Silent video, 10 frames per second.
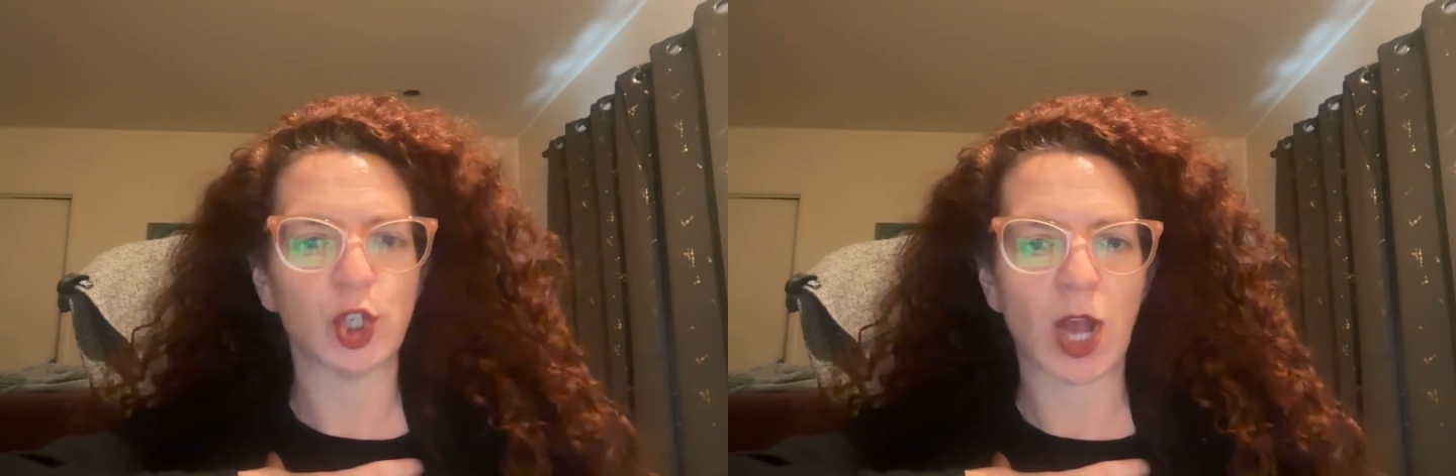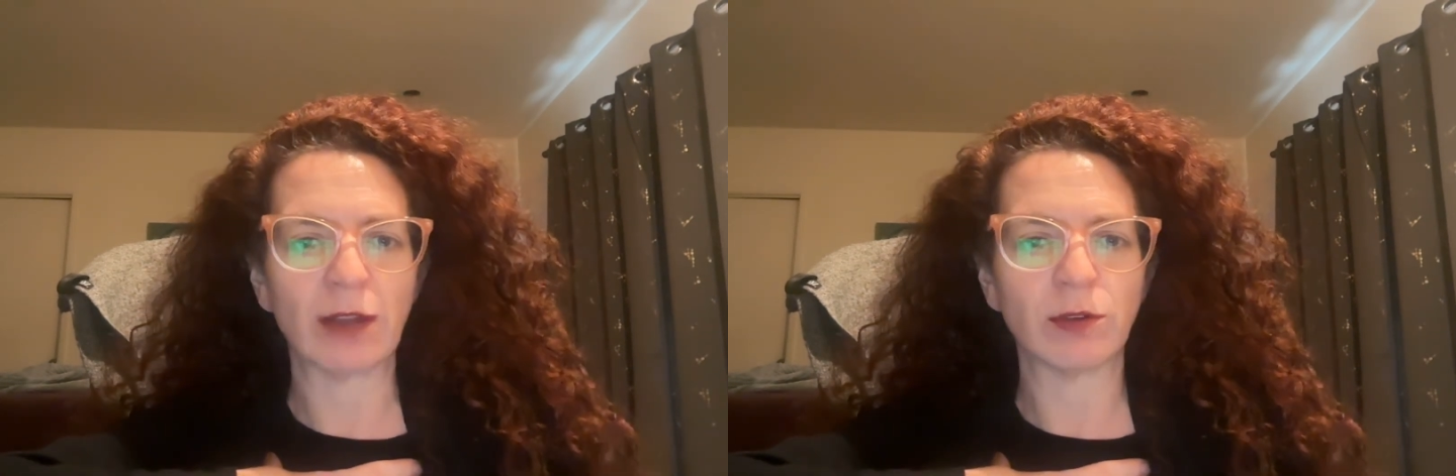
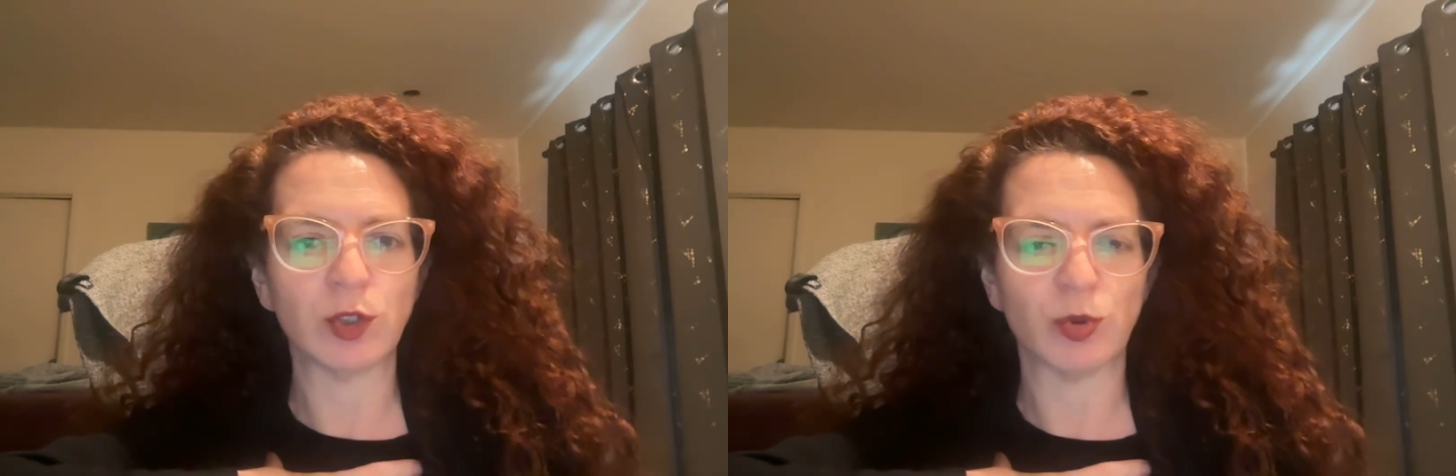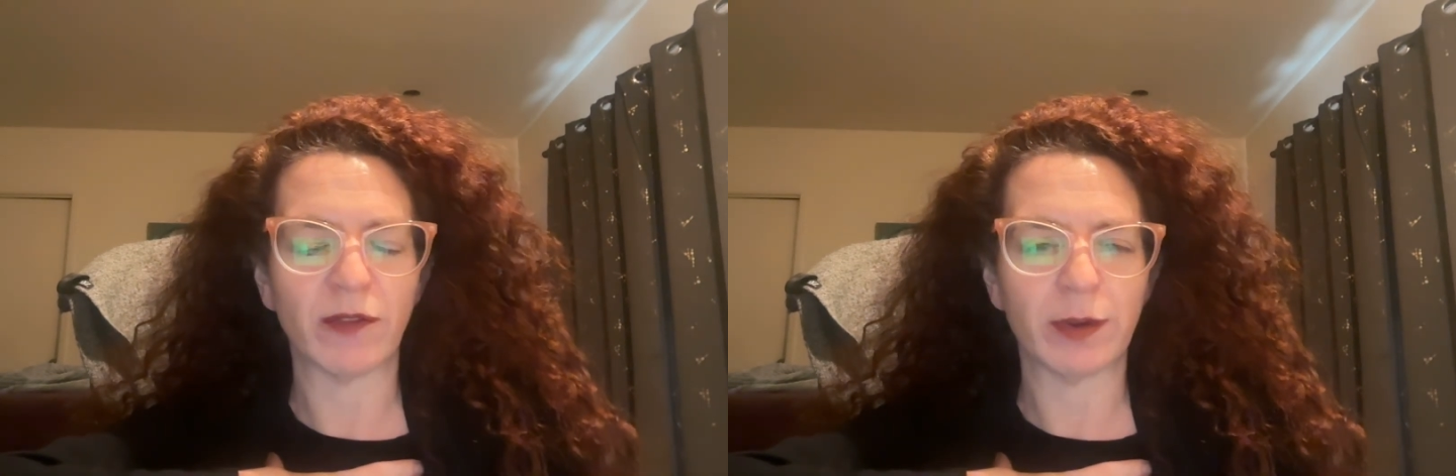
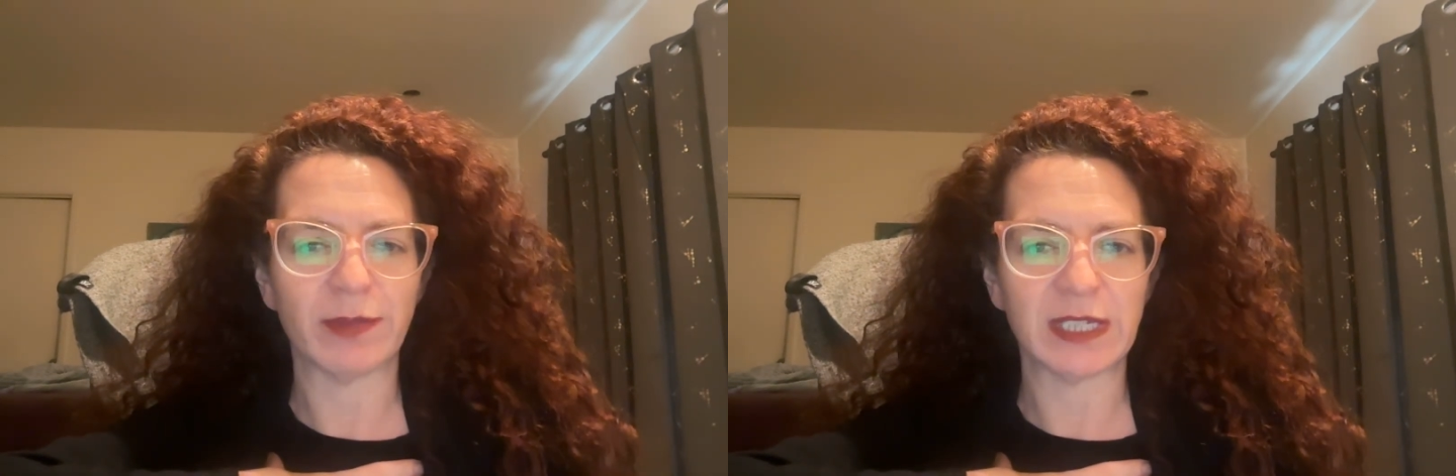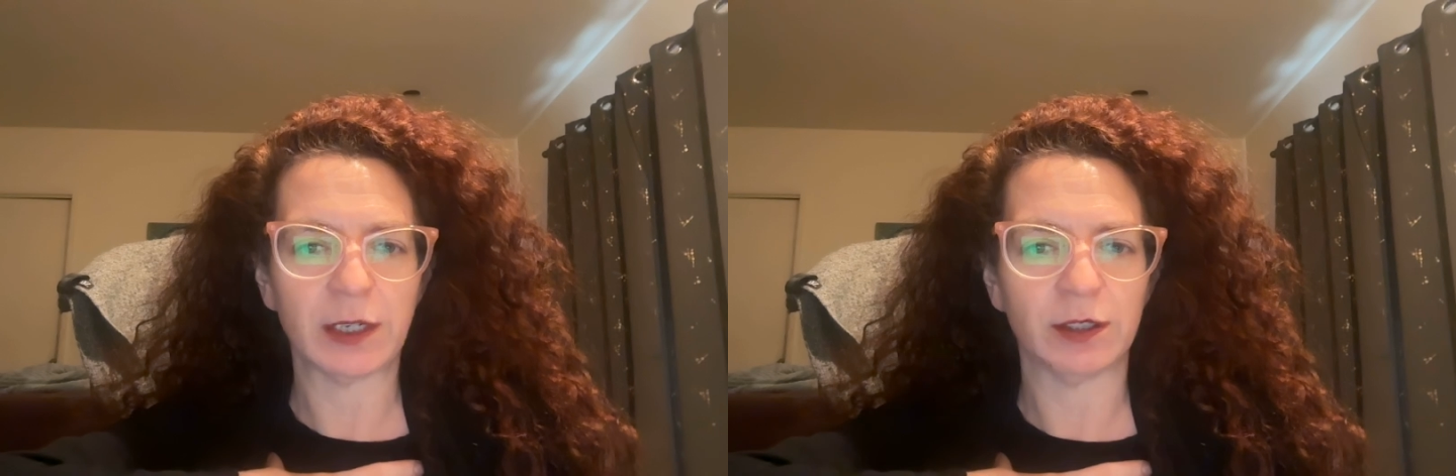genre-driven
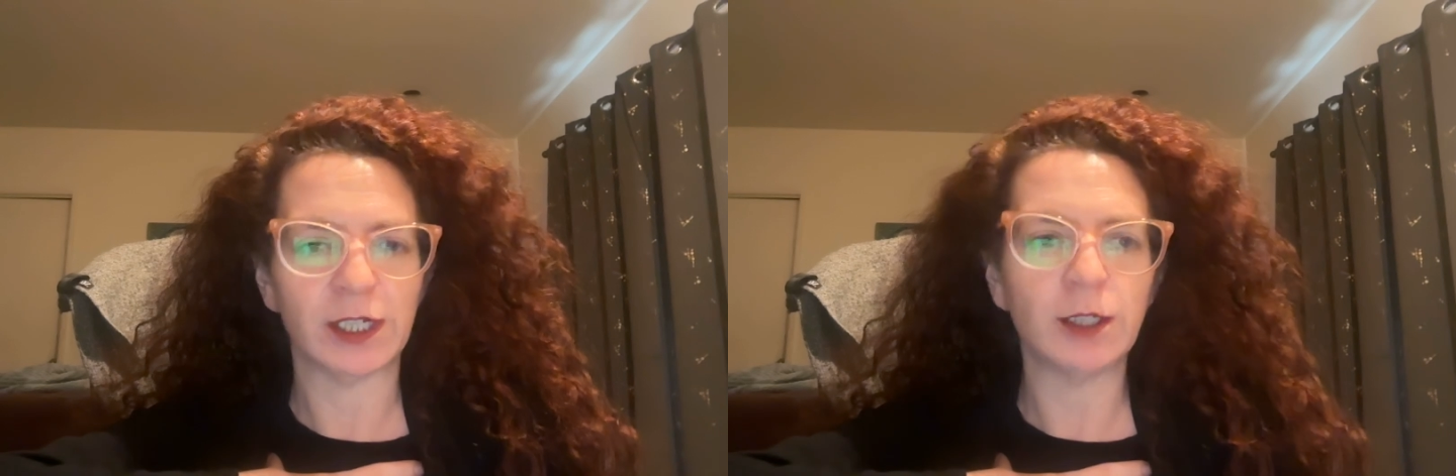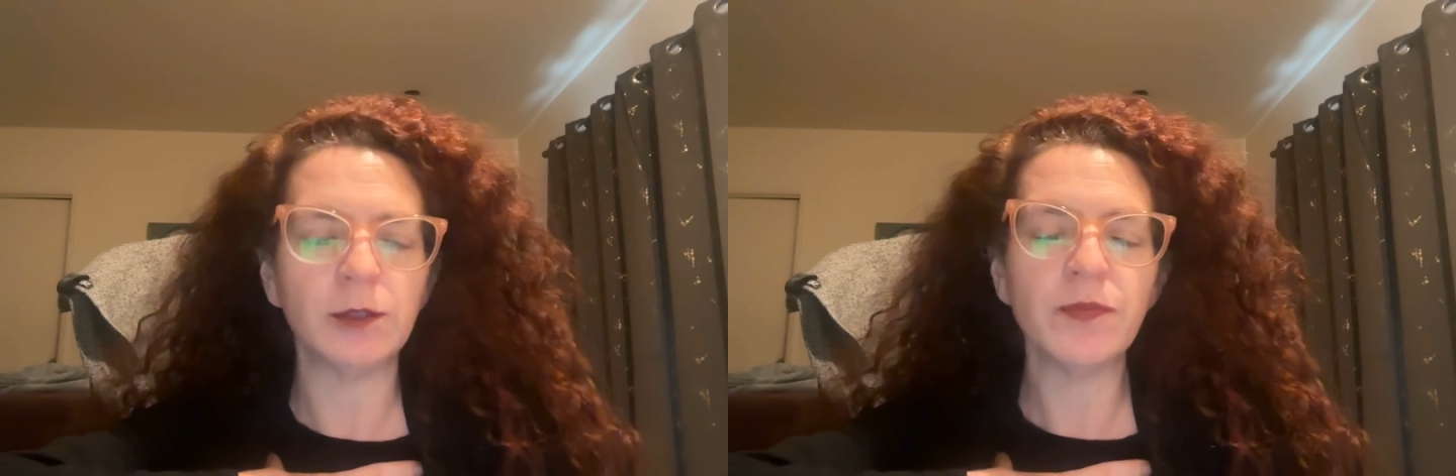
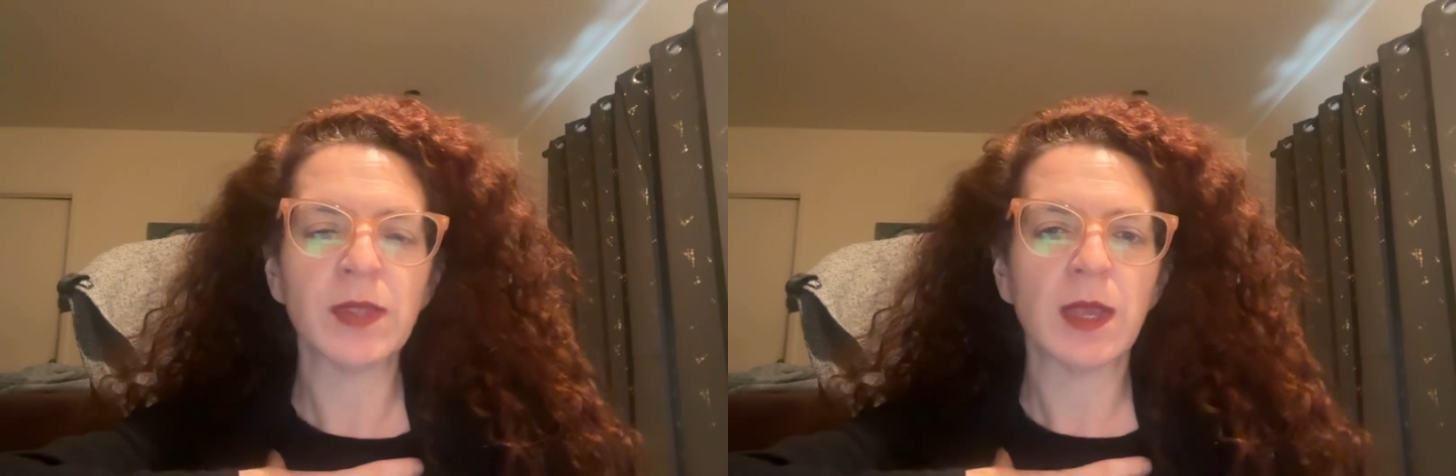material.